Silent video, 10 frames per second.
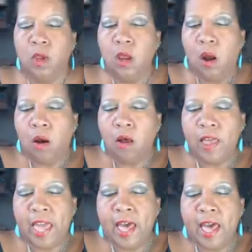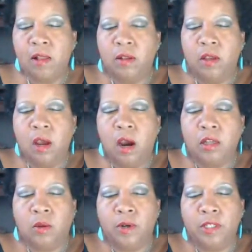All hail, our
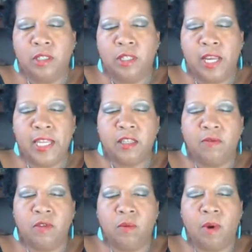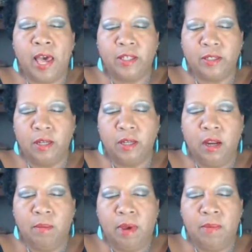lords and ladies of the West,
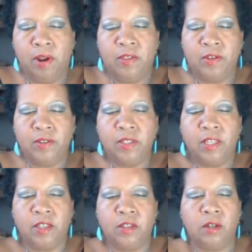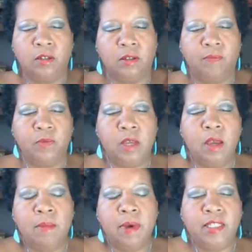my brothers and sisters,
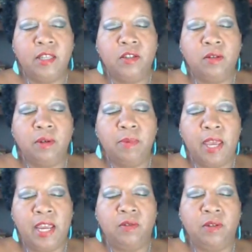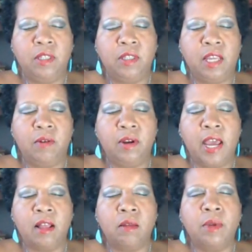my sister and patron, the sacred
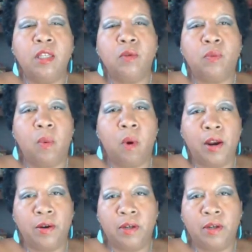element of water.